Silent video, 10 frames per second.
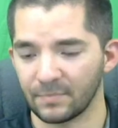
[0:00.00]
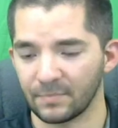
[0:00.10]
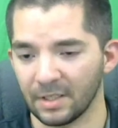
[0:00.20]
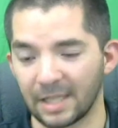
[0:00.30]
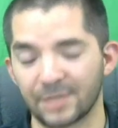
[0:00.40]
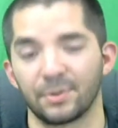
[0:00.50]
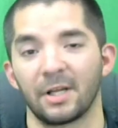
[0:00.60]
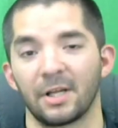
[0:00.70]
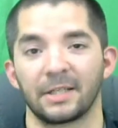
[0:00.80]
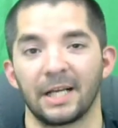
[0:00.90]
That's what a
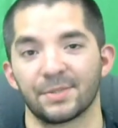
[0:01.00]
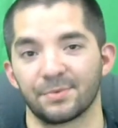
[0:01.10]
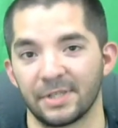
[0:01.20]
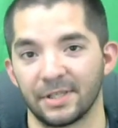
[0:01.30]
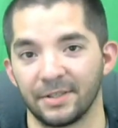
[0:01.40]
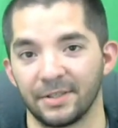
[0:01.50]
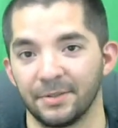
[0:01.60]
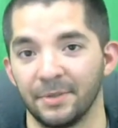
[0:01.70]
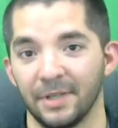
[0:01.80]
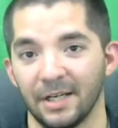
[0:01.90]
lot of guys will tell you
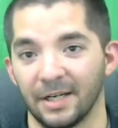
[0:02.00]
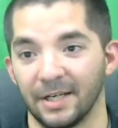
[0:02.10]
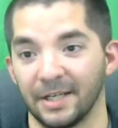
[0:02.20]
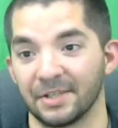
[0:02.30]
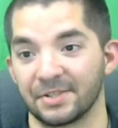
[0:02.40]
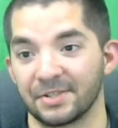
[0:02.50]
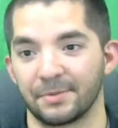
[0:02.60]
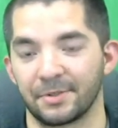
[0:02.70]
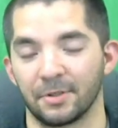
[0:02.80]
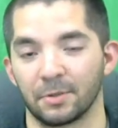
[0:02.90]
in the
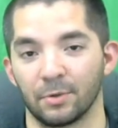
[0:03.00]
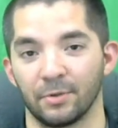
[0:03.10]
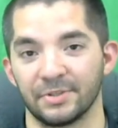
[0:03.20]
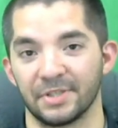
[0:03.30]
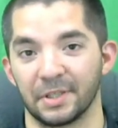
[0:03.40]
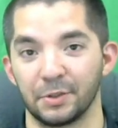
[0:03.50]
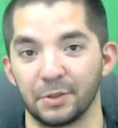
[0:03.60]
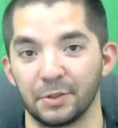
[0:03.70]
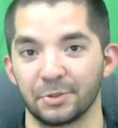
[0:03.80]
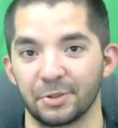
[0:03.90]
cybersecurity world, is that
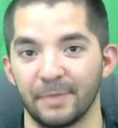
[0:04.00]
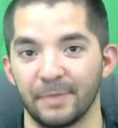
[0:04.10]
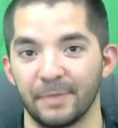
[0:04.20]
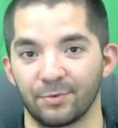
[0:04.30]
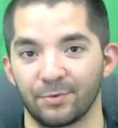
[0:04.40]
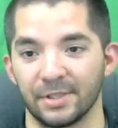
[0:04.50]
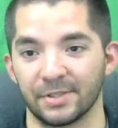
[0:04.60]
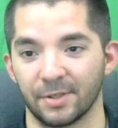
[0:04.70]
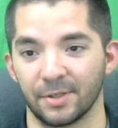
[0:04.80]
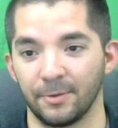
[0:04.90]
Google is your best friend.
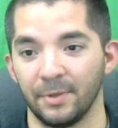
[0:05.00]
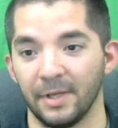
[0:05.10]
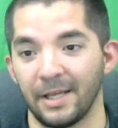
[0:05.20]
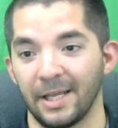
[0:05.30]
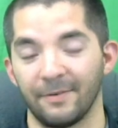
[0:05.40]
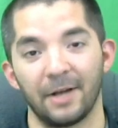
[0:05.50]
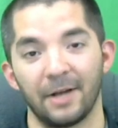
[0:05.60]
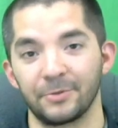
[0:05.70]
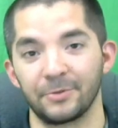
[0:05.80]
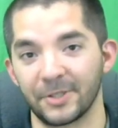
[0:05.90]
So if I
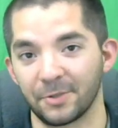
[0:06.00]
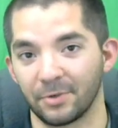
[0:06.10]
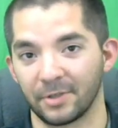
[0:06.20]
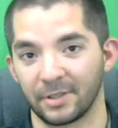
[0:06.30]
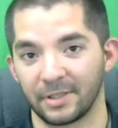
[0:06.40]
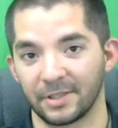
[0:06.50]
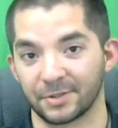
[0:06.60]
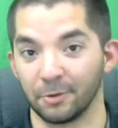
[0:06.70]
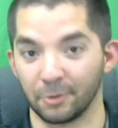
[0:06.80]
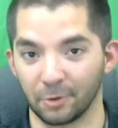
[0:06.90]
don't tell you what it is,
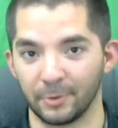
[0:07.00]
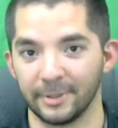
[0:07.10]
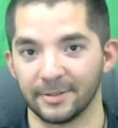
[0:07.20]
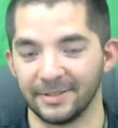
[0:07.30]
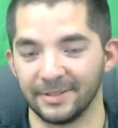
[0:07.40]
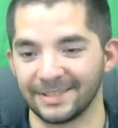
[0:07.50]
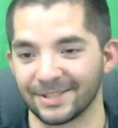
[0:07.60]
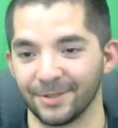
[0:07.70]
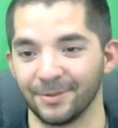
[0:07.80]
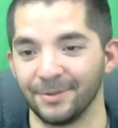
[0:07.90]
Google will.
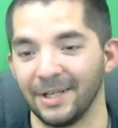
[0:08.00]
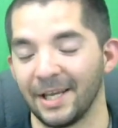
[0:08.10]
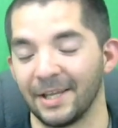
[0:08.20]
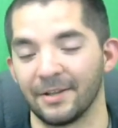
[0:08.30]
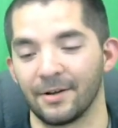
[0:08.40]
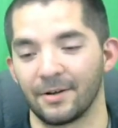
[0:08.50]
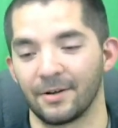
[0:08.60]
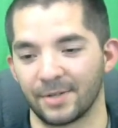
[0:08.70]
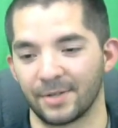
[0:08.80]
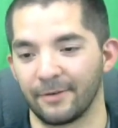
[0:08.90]
So, and then also
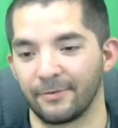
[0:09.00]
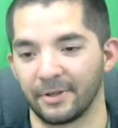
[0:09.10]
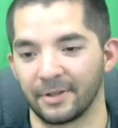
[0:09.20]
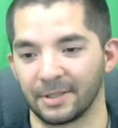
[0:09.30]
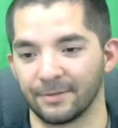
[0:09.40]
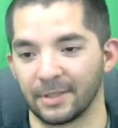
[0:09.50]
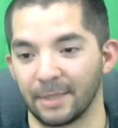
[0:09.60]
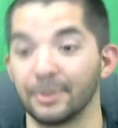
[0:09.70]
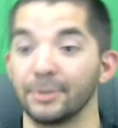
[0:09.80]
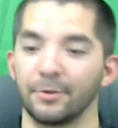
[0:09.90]
have that funny thing of let
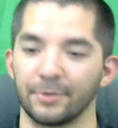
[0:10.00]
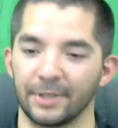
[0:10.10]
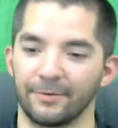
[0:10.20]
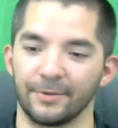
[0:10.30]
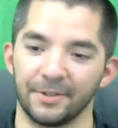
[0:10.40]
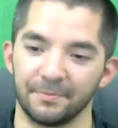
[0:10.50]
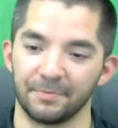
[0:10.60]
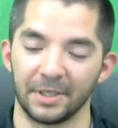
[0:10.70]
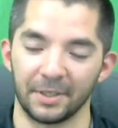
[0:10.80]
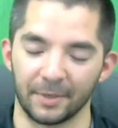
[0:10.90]
me Google that for you.
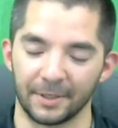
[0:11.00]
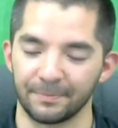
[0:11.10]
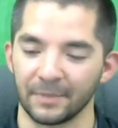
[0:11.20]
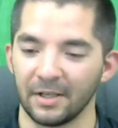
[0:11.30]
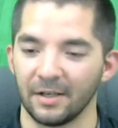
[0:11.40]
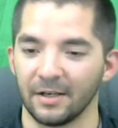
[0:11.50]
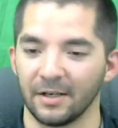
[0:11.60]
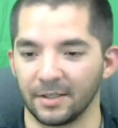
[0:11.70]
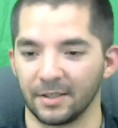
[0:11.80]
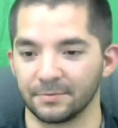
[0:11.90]
But anyway,
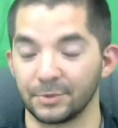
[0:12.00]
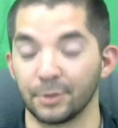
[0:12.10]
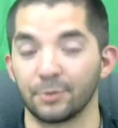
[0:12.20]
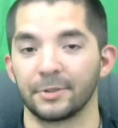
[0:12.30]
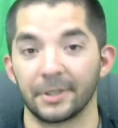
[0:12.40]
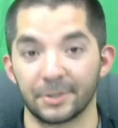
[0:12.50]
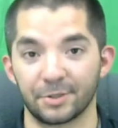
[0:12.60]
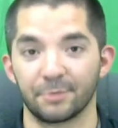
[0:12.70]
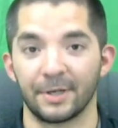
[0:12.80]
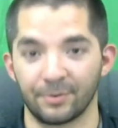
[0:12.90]
Googling is your
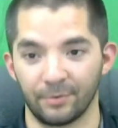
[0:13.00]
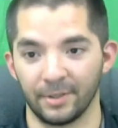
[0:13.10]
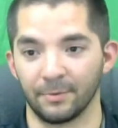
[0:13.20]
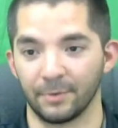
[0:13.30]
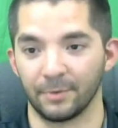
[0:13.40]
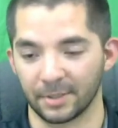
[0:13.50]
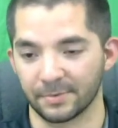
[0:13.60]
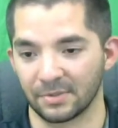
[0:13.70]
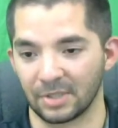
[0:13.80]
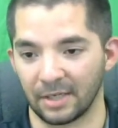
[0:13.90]
best friend when it comes
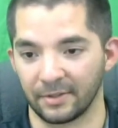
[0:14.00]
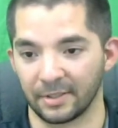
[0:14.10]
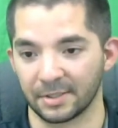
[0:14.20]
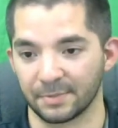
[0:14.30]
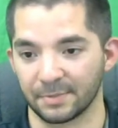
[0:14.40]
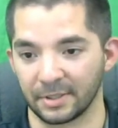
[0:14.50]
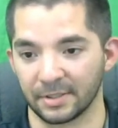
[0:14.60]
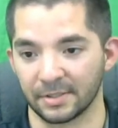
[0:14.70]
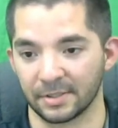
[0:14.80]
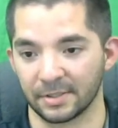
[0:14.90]
to a lot of things,
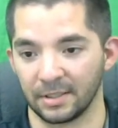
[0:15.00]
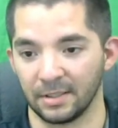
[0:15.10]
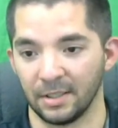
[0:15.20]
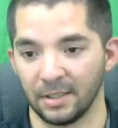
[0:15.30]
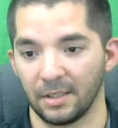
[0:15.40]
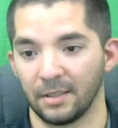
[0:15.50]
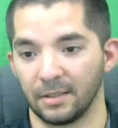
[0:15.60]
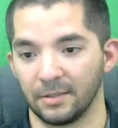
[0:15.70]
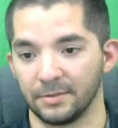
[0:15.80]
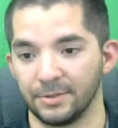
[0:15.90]
because
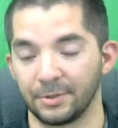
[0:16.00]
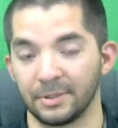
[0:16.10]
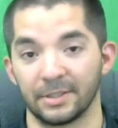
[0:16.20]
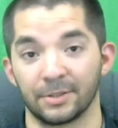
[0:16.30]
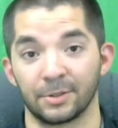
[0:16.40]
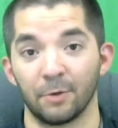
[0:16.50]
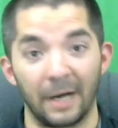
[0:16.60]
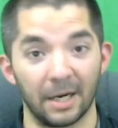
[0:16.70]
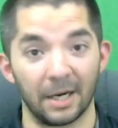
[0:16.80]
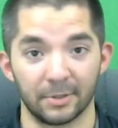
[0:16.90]
you can either go
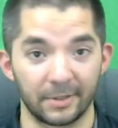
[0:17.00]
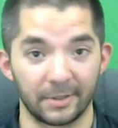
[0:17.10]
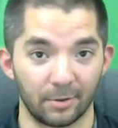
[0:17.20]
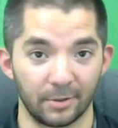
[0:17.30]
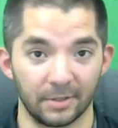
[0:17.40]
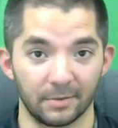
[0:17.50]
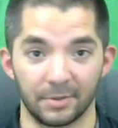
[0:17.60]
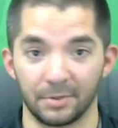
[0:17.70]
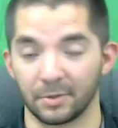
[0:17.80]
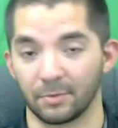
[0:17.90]
buy a book and learn it, or
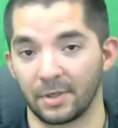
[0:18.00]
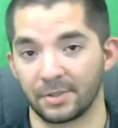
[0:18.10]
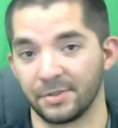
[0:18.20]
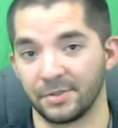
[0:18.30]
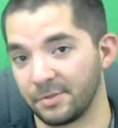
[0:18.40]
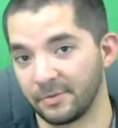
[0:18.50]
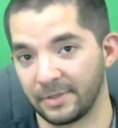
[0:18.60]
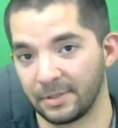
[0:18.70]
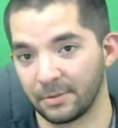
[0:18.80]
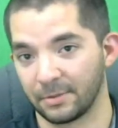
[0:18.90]
you can watch a YouTube
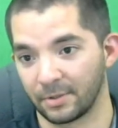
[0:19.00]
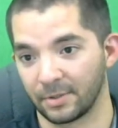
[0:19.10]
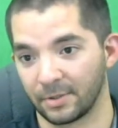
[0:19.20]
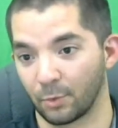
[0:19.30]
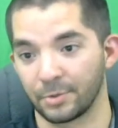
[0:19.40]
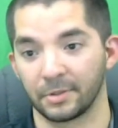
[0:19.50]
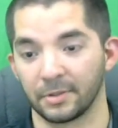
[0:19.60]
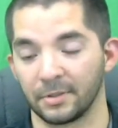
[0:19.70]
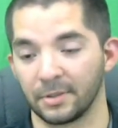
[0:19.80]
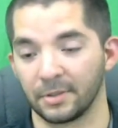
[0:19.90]
video and learn it, or you
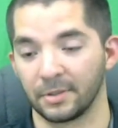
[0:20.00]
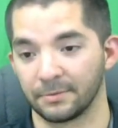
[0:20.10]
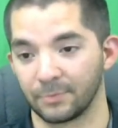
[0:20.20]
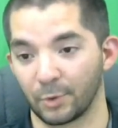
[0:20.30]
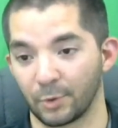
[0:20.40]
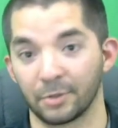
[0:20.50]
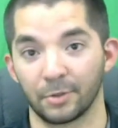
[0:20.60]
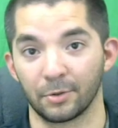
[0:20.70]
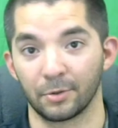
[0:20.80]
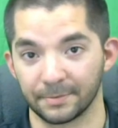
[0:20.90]
can
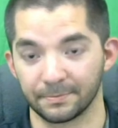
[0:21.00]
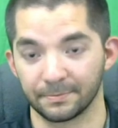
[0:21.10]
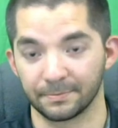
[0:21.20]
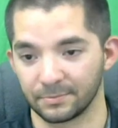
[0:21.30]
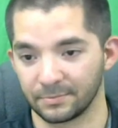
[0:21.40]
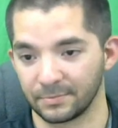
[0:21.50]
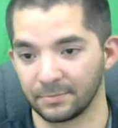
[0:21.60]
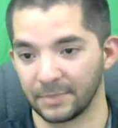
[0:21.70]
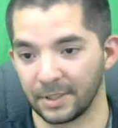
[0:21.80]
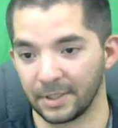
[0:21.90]
Google it.
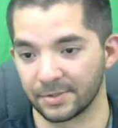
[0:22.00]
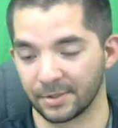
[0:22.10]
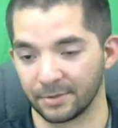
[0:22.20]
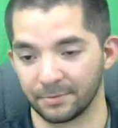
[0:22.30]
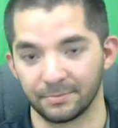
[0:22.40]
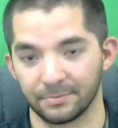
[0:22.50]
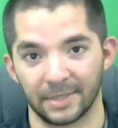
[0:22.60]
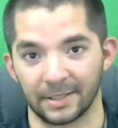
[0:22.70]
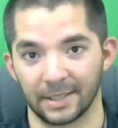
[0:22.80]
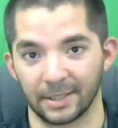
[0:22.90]
And so
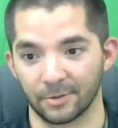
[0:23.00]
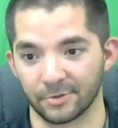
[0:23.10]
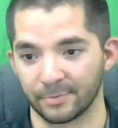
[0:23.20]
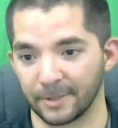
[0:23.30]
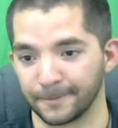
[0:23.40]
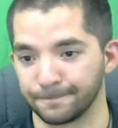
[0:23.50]
that goes from there.